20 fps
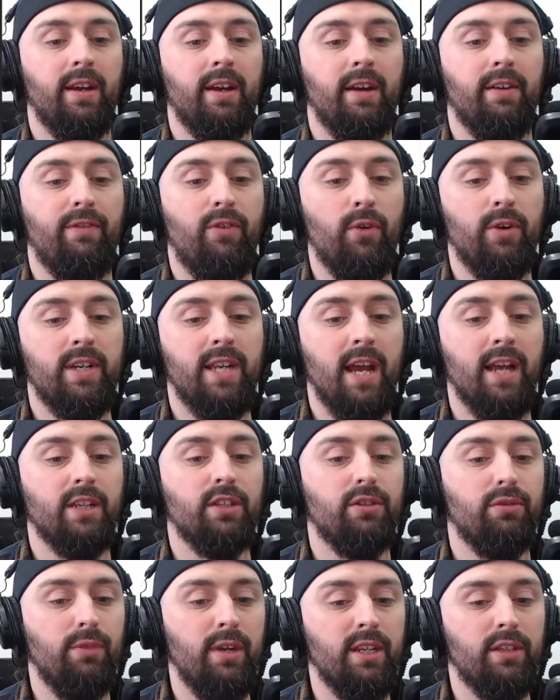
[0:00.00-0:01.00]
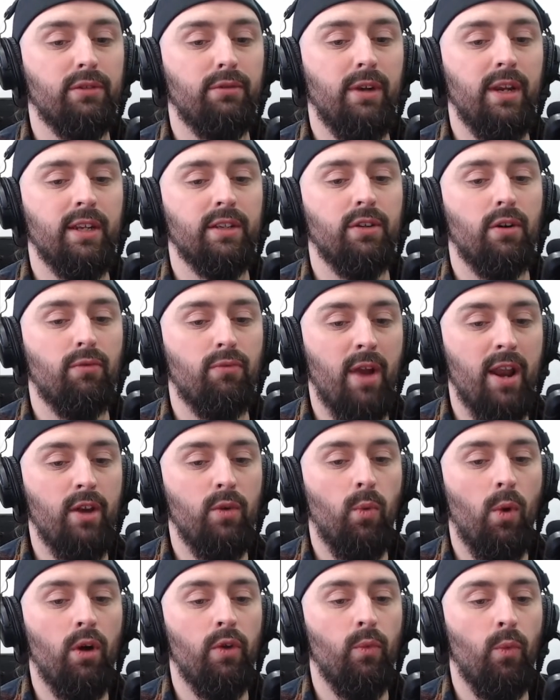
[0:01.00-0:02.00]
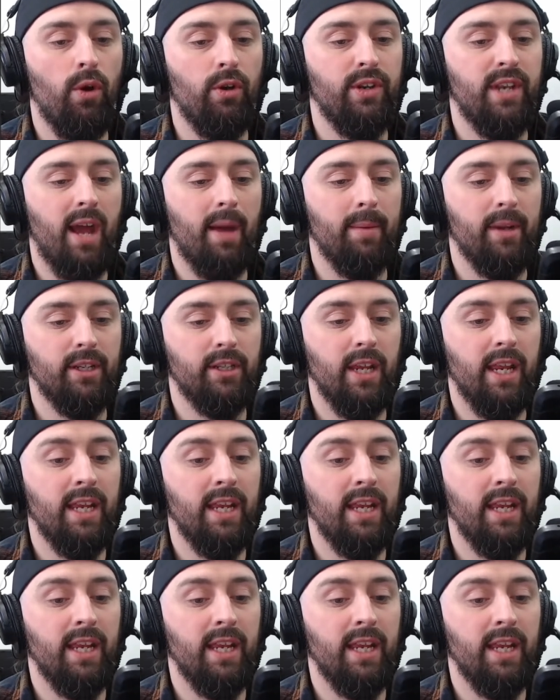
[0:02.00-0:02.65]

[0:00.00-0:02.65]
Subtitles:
4 attacks, 3s, Rend 1, 1 damage,